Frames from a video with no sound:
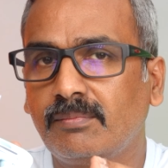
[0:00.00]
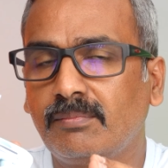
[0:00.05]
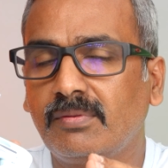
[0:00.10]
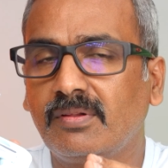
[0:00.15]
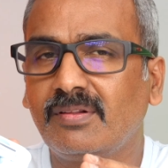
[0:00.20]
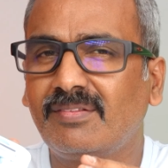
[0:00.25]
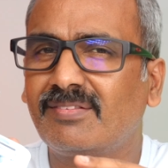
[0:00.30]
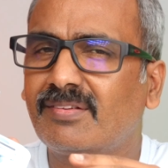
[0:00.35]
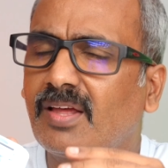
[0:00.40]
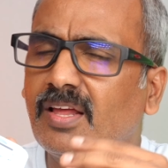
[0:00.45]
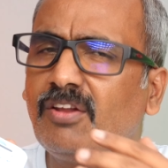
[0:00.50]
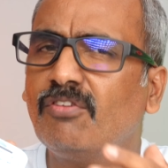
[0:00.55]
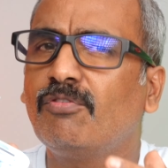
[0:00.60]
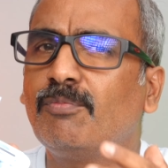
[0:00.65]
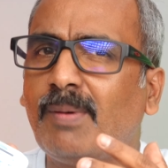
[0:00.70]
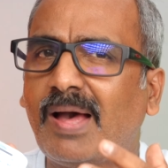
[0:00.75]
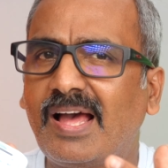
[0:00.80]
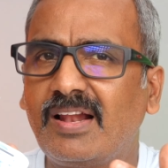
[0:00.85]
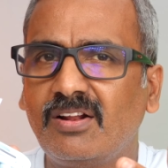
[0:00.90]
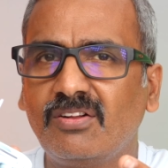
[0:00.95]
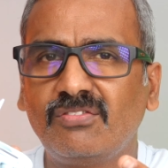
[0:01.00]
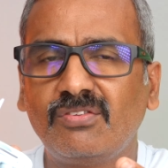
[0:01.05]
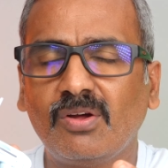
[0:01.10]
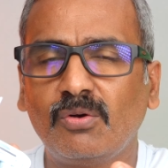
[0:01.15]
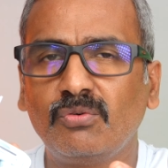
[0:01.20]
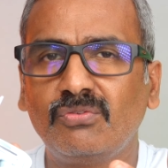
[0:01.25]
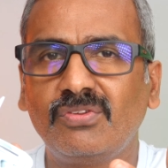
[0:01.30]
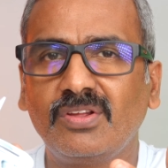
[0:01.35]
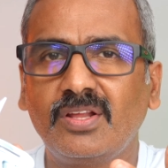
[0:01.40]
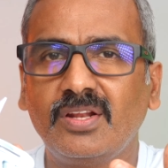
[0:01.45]
it's kind of balanced
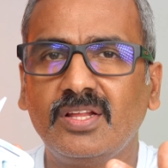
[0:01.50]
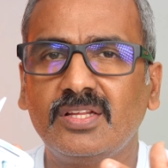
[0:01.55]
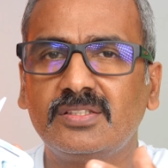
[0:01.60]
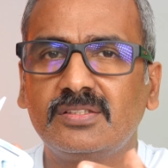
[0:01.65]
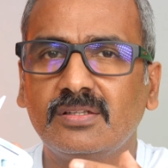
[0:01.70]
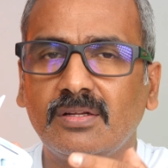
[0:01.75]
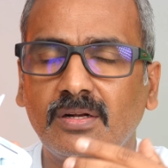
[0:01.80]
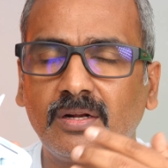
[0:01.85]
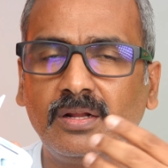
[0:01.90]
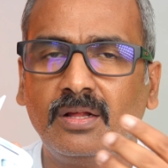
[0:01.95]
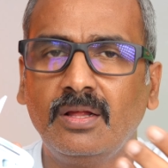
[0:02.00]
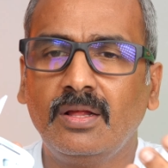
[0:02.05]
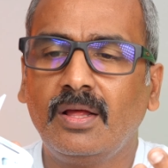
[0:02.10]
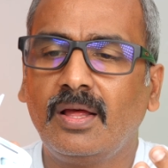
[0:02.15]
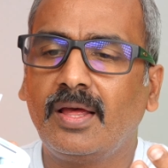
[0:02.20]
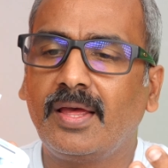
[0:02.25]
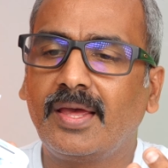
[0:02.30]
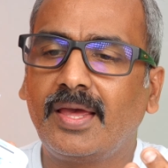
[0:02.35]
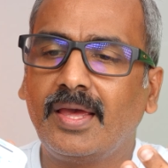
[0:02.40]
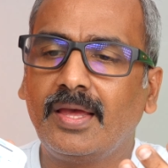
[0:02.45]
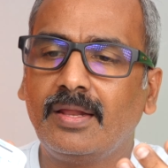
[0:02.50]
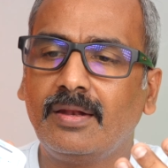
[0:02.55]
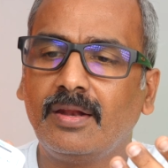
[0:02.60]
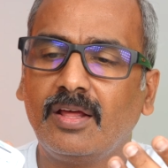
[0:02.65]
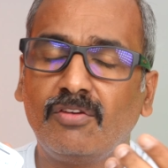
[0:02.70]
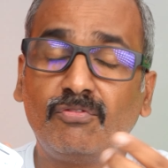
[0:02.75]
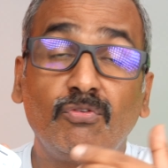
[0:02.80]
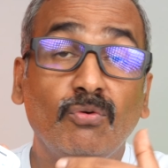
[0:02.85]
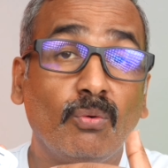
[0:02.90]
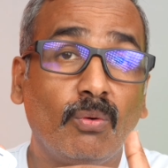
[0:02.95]
sound signature again
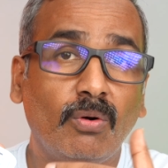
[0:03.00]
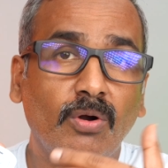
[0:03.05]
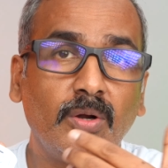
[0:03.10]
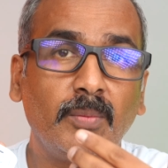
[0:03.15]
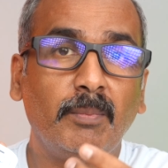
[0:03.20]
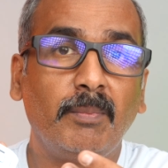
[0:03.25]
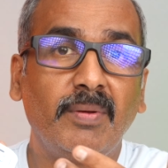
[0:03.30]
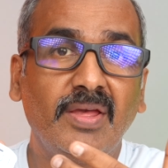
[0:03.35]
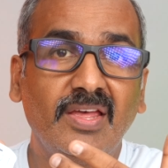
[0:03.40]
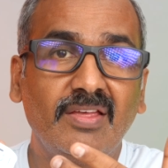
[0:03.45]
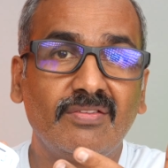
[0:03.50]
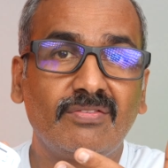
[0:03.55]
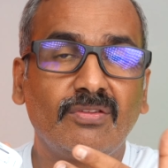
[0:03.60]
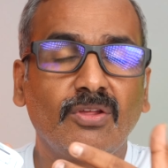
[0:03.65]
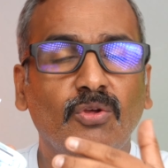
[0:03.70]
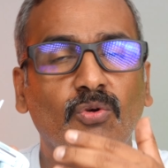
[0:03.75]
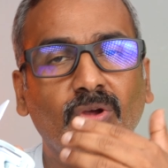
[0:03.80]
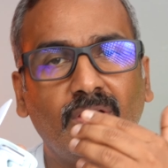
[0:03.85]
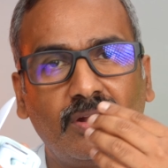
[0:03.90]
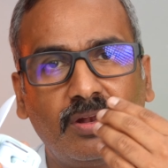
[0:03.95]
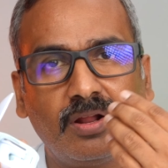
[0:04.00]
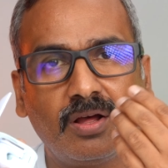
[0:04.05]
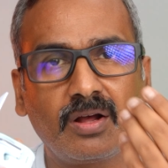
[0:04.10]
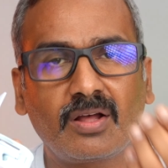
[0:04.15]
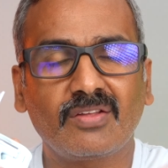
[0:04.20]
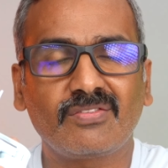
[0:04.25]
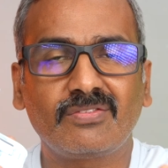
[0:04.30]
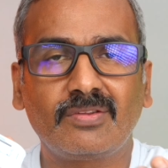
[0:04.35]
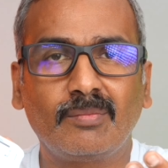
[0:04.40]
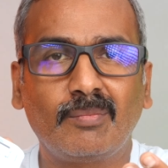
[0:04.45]
if you want bass you can uh,
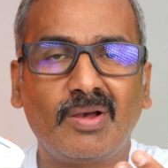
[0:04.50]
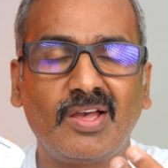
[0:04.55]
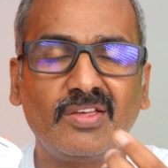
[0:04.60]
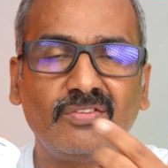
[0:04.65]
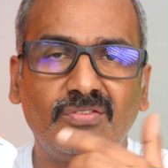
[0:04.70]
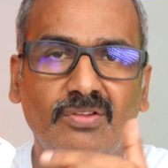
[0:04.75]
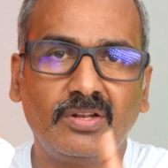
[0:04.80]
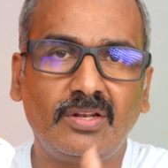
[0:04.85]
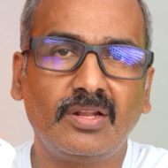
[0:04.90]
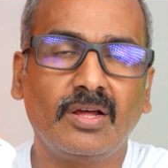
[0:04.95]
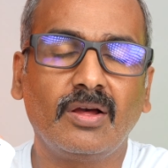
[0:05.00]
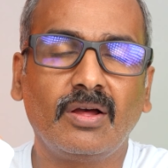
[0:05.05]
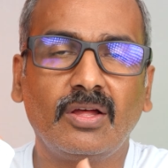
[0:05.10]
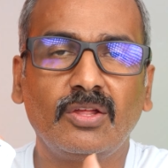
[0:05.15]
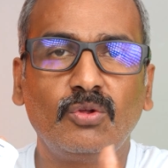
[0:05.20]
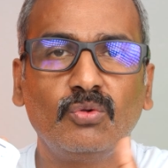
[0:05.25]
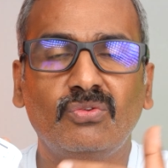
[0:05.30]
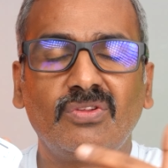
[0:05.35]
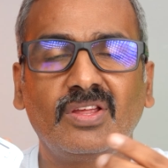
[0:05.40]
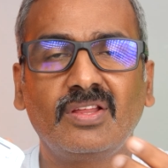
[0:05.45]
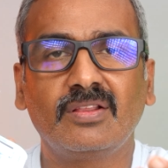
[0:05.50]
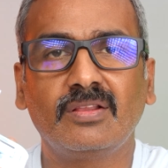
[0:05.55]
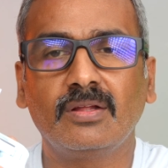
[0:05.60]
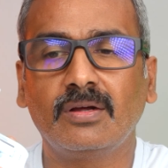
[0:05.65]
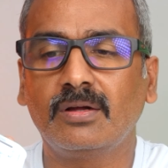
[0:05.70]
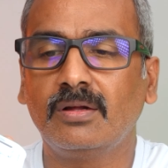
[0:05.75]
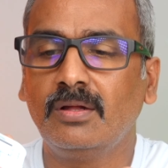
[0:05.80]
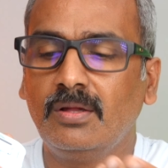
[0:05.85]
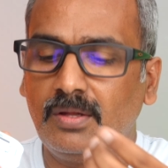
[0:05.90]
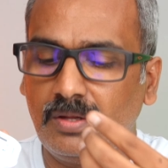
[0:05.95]
customize it uh, using
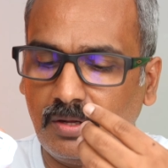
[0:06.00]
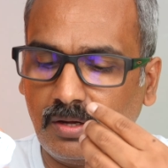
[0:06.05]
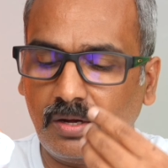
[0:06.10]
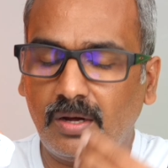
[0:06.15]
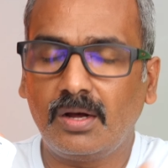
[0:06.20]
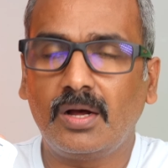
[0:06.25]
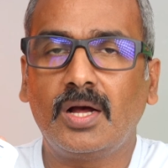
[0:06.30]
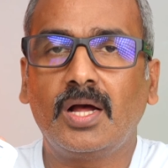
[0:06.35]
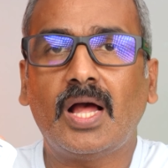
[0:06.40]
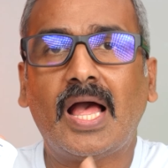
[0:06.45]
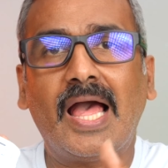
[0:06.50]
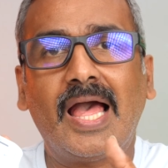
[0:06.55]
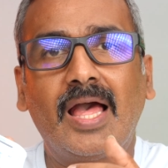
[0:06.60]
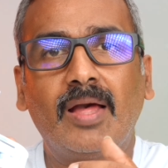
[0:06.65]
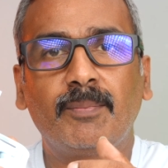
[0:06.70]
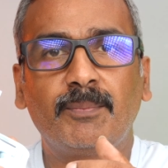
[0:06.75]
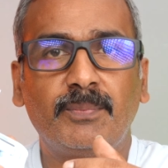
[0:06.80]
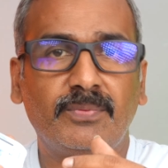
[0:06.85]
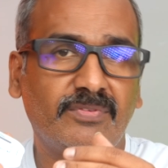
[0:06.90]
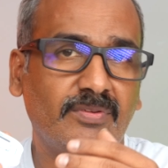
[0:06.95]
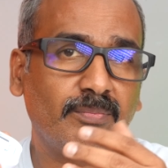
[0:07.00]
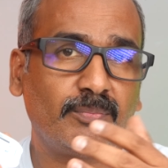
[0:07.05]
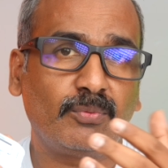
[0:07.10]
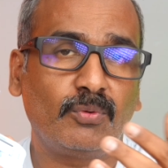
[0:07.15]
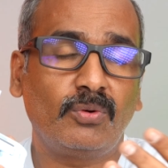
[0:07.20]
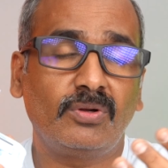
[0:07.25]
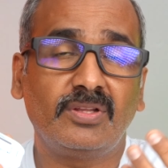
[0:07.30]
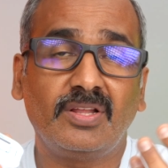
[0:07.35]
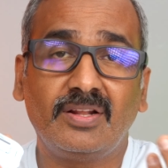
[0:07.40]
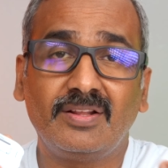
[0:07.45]
the uh, app
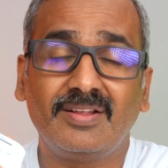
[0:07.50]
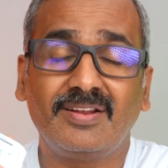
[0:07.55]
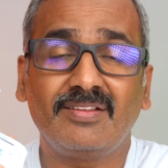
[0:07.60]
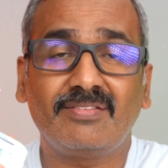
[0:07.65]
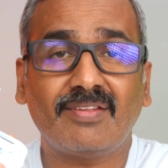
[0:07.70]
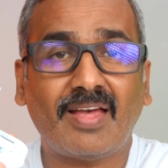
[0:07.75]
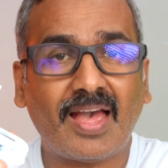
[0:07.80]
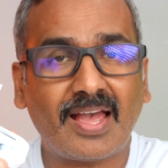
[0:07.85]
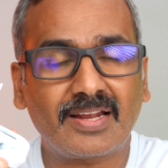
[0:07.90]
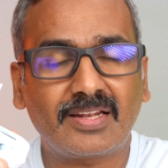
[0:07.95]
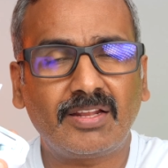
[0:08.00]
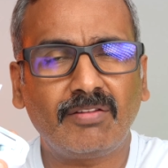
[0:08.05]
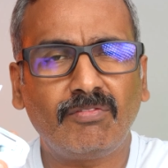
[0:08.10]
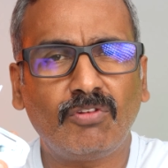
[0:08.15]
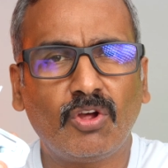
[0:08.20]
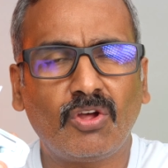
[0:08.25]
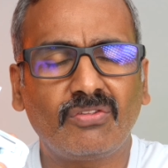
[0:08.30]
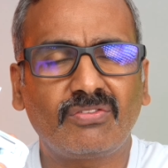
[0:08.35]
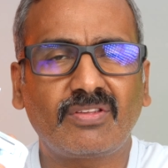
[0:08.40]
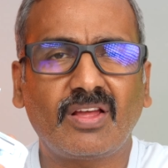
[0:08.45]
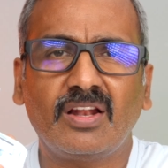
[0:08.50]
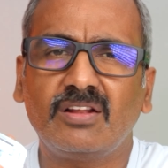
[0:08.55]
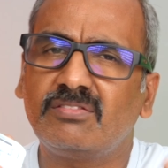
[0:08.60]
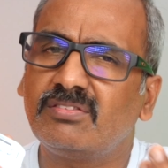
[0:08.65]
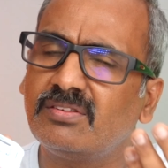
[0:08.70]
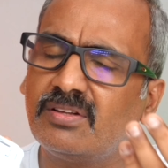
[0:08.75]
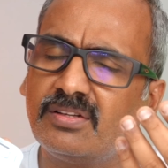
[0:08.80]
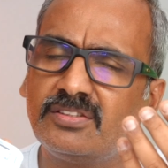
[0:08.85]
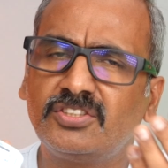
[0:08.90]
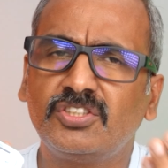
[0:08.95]
support then there is active noise
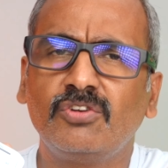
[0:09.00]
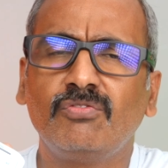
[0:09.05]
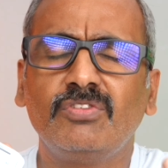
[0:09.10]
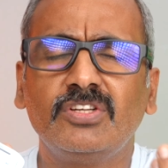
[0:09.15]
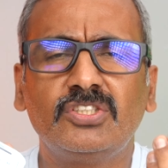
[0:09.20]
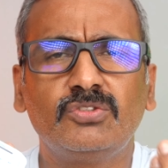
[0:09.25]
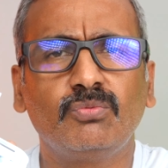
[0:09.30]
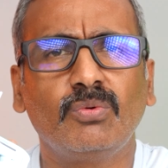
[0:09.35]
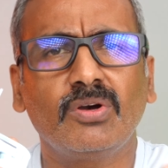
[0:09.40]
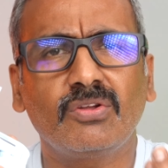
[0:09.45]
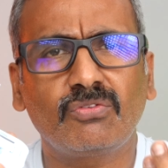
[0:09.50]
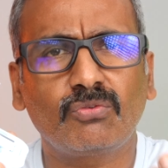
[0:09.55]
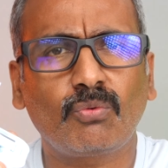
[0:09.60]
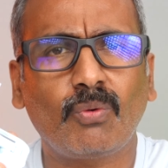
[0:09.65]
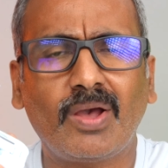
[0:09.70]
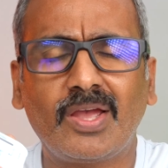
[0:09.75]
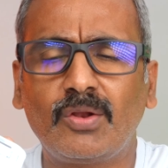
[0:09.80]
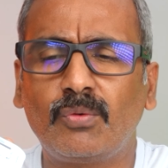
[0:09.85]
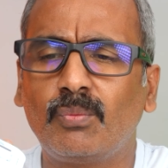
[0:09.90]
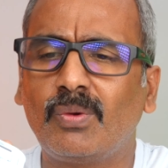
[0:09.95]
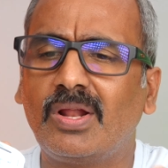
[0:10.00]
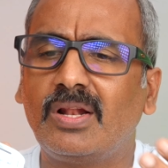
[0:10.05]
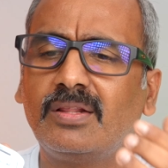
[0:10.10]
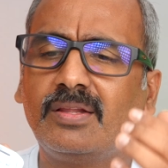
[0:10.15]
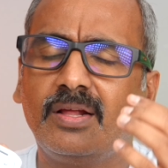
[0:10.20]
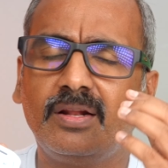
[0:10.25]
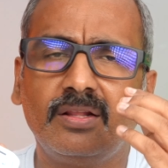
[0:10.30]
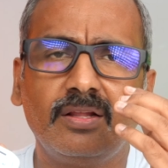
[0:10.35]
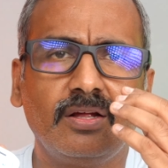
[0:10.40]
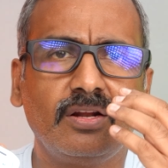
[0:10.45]
cancellation which works quite well
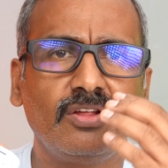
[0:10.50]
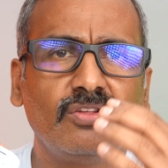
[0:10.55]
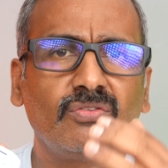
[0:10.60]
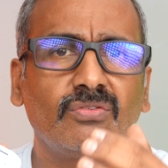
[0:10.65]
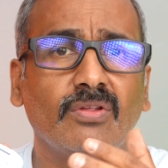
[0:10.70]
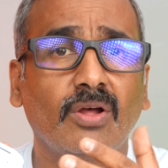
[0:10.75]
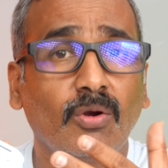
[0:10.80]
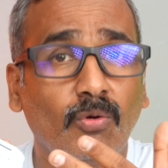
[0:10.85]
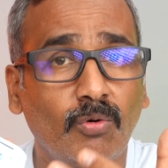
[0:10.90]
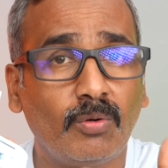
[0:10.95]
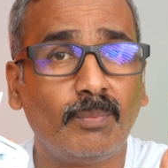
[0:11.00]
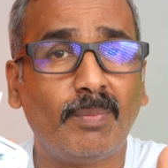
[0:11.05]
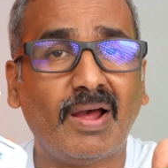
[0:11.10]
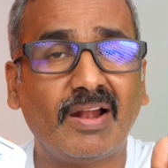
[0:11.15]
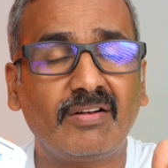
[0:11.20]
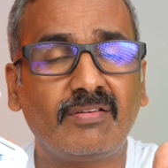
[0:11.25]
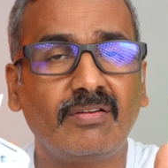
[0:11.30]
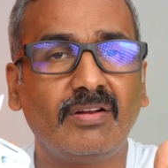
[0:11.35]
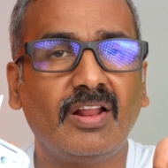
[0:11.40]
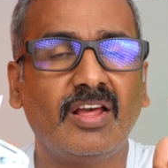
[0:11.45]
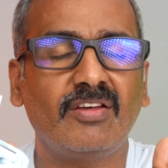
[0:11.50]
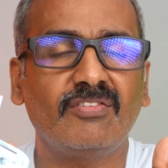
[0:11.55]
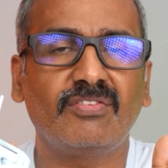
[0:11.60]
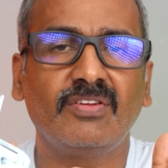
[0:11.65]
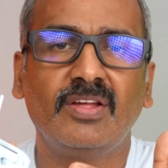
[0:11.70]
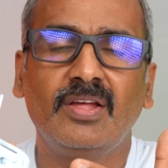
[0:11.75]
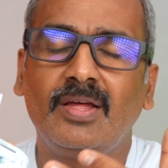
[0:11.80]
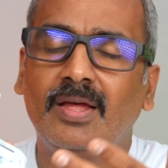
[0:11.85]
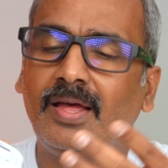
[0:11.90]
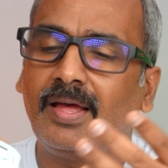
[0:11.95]
then there is a good battery life
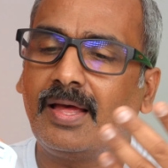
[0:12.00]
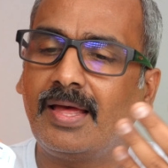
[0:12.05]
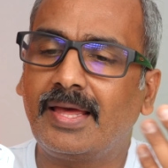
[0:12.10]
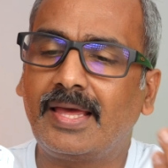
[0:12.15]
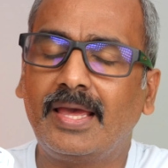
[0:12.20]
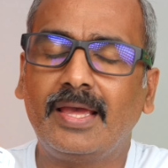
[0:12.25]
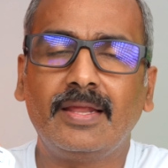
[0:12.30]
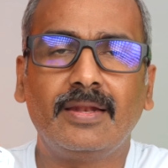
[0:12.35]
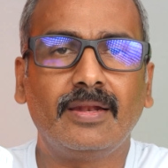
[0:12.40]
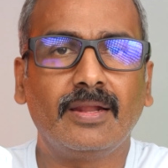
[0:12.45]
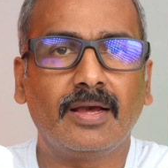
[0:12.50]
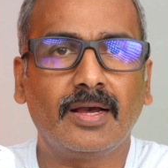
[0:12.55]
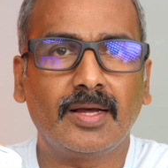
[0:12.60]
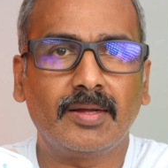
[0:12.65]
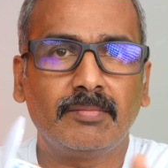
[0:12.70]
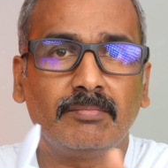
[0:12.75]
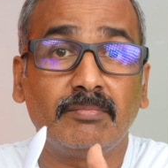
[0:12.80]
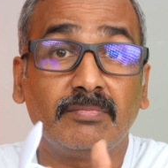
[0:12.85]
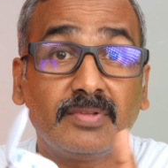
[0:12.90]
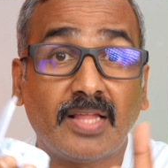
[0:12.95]
again uh,